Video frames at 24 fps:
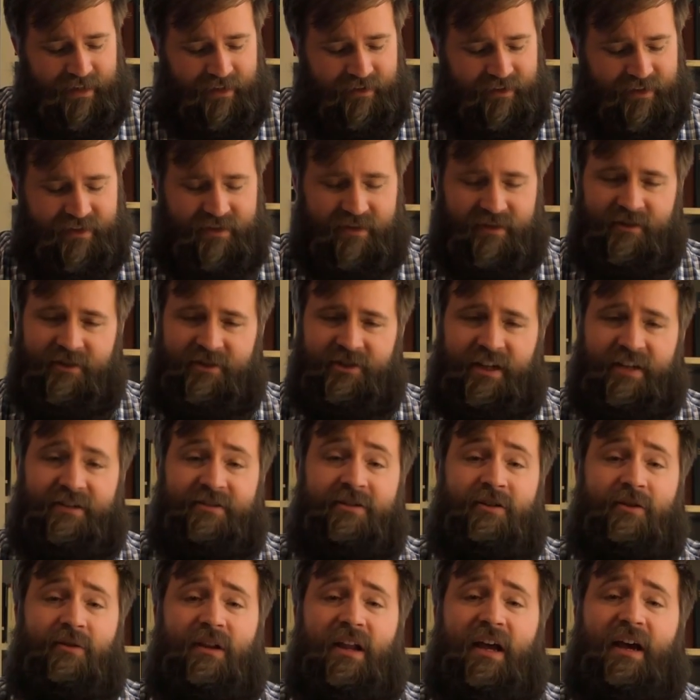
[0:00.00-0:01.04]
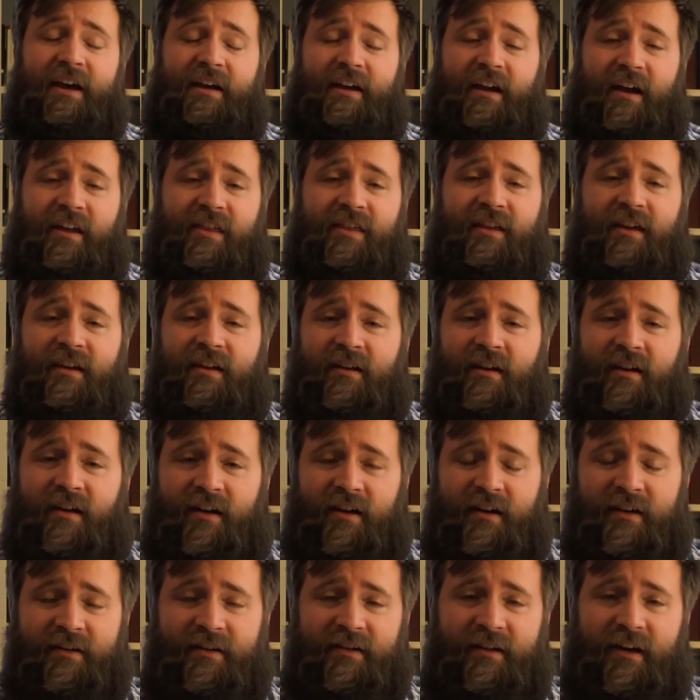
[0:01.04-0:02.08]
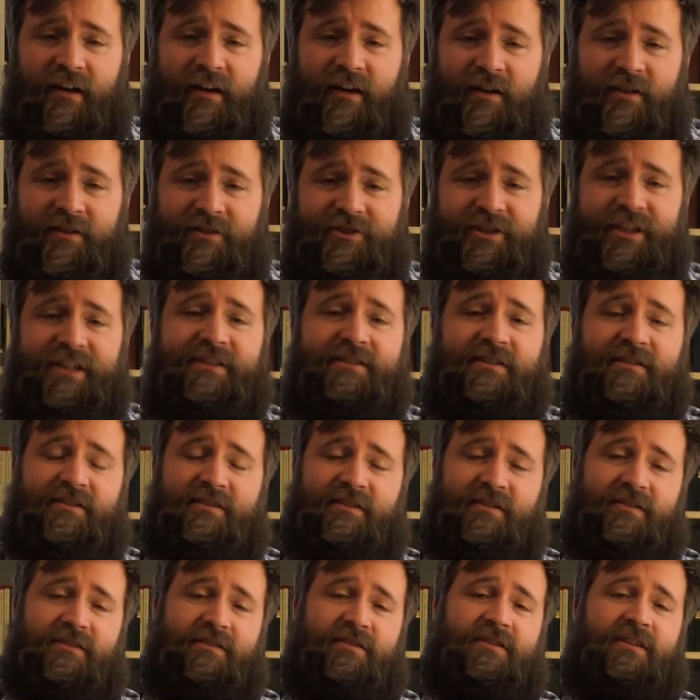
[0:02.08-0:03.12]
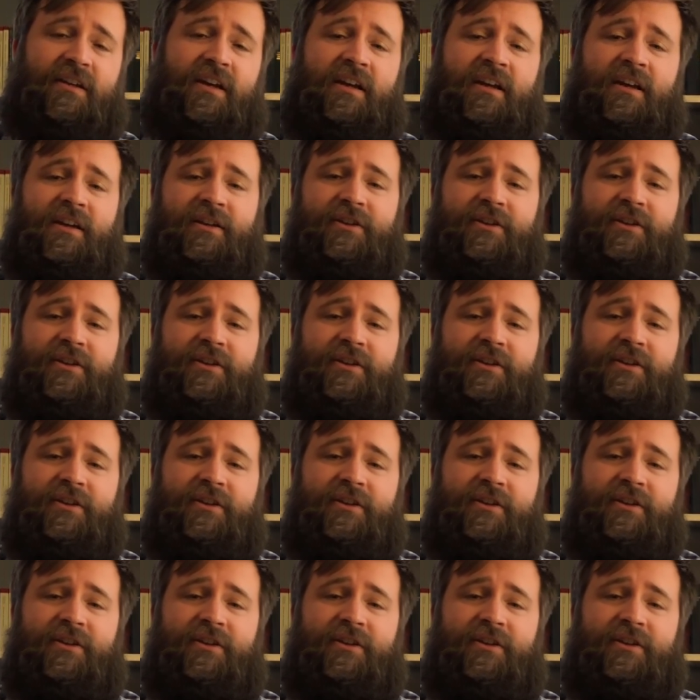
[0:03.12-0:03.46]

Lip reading: This sheds new light, I think, on Jesus's